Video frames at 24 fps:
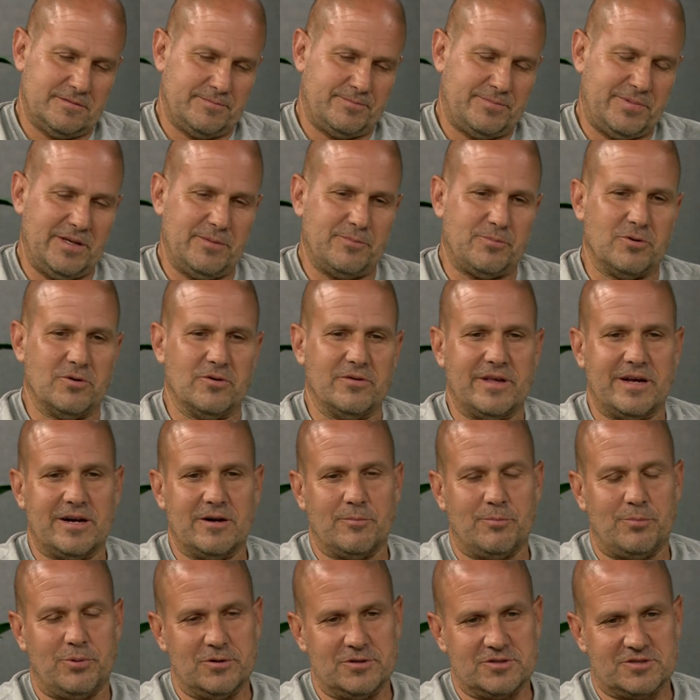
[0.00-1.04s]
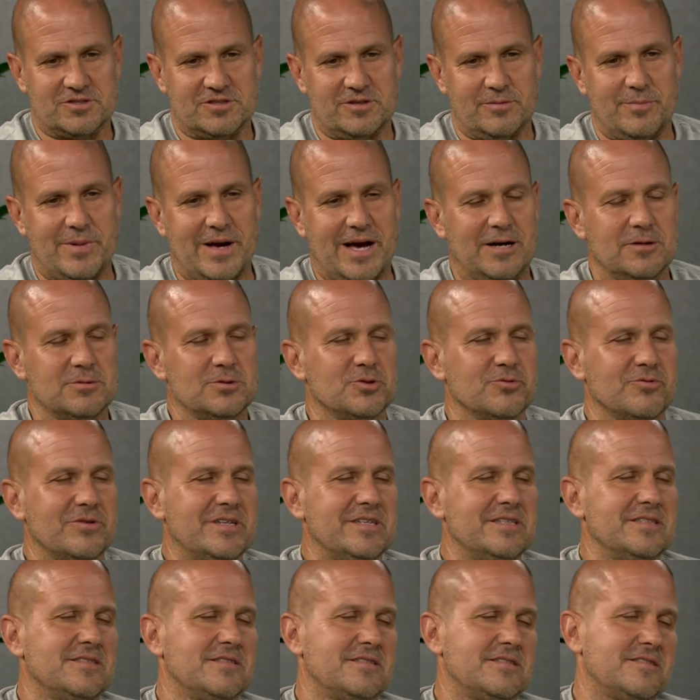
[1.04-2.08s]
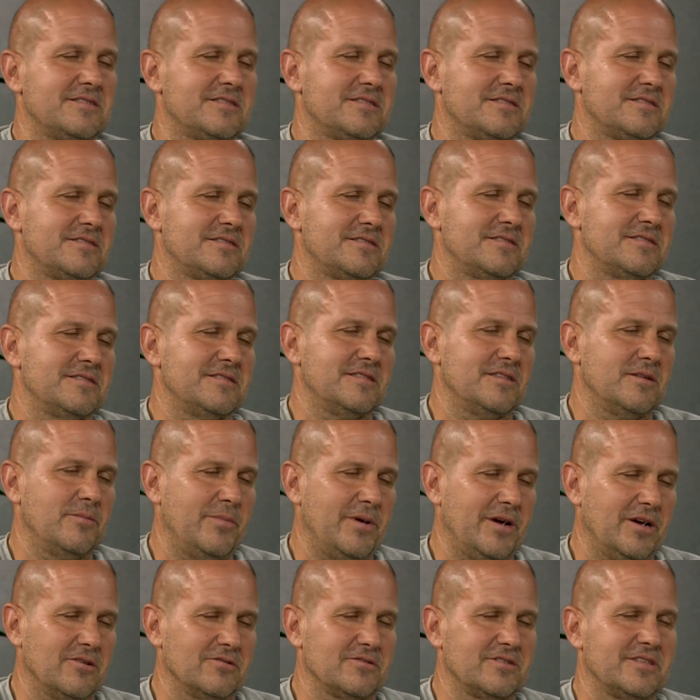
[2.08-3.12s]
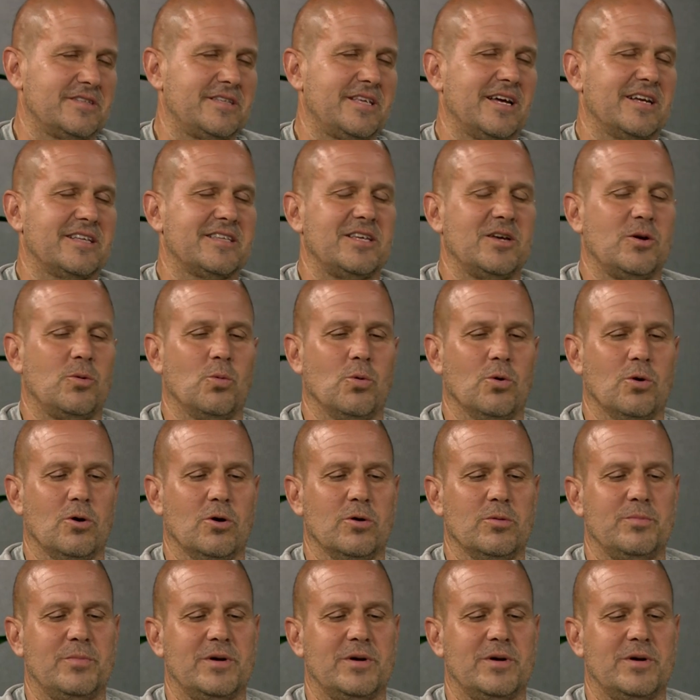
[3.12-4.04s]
people that'll push the boundaries in the metal detecting world,